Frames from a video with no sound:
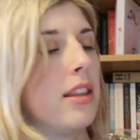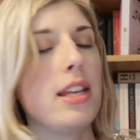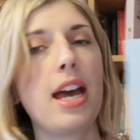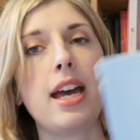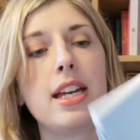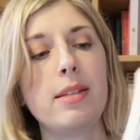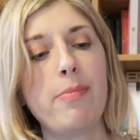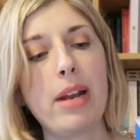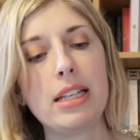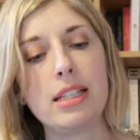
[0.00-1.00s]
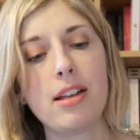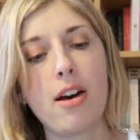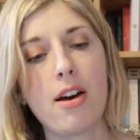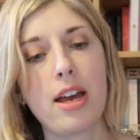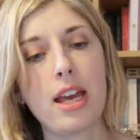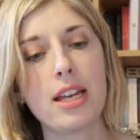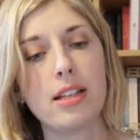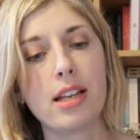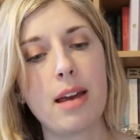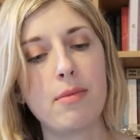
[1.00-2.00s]
yeah, he's blessed his heart. He
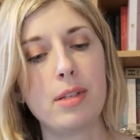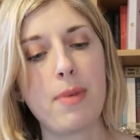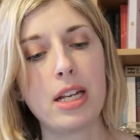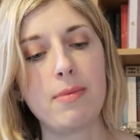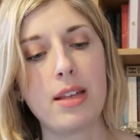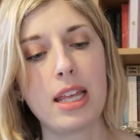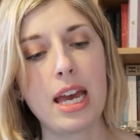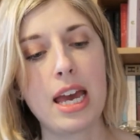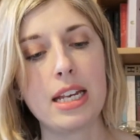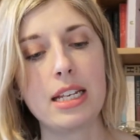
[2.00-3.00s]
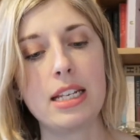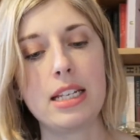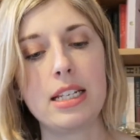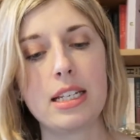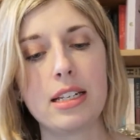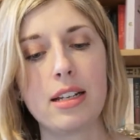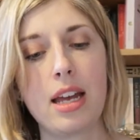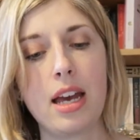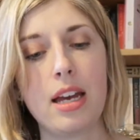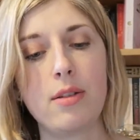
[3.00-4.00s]
came and spoke to me at the end,
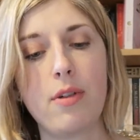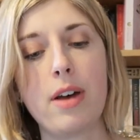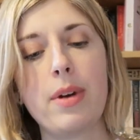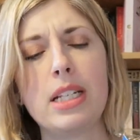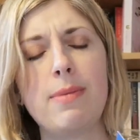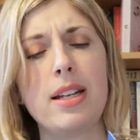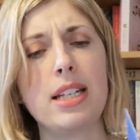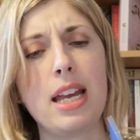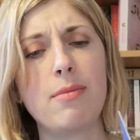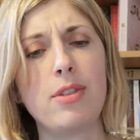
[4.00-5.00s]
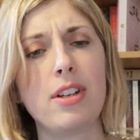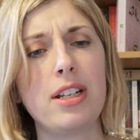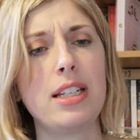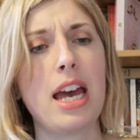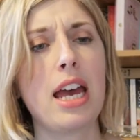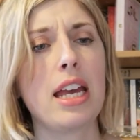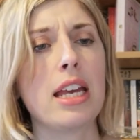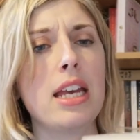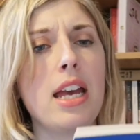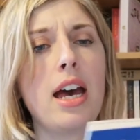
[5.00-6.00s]
and or I went and spoke to him, should I say
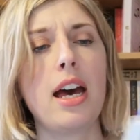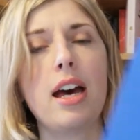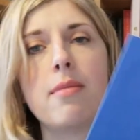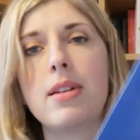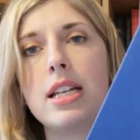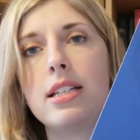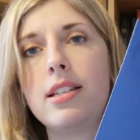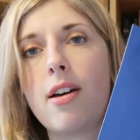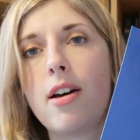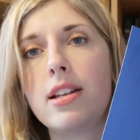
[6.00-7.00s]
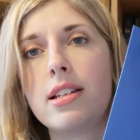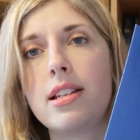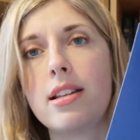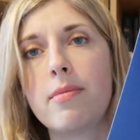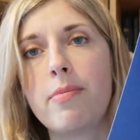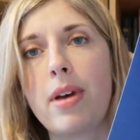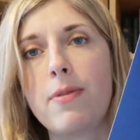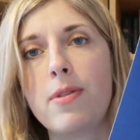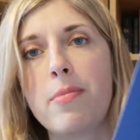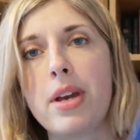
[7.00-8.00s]
um, and he signed both
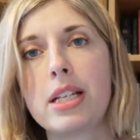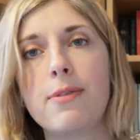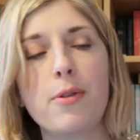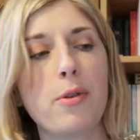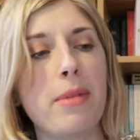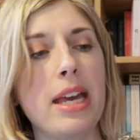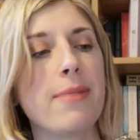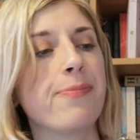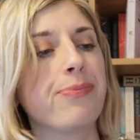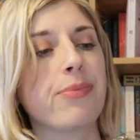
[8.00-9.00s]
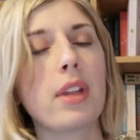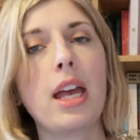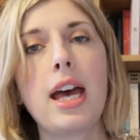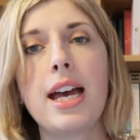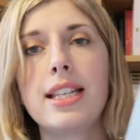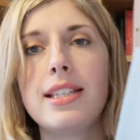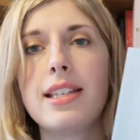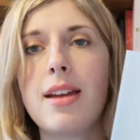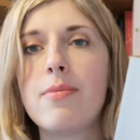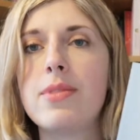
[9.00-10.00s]
the books for me. And
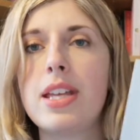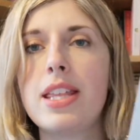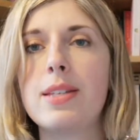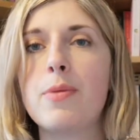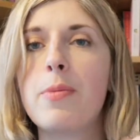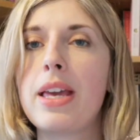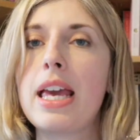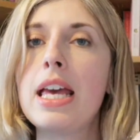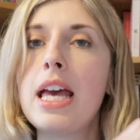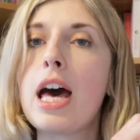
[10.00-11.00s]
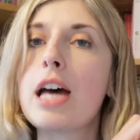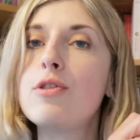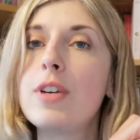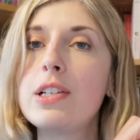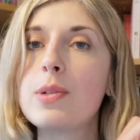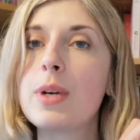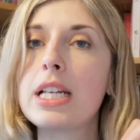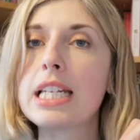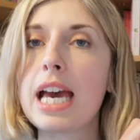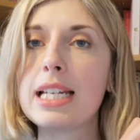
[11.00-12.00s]
um, so this will be a treasured one
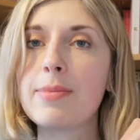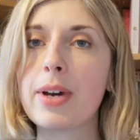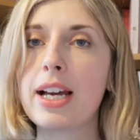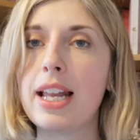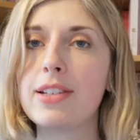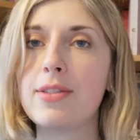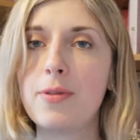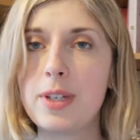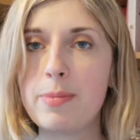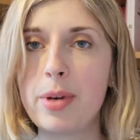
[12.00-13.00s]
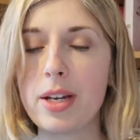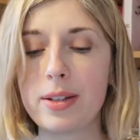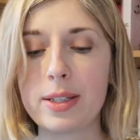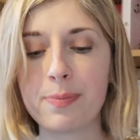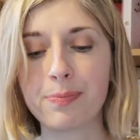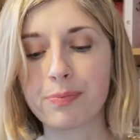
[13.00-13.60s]
to add to my collection of his books.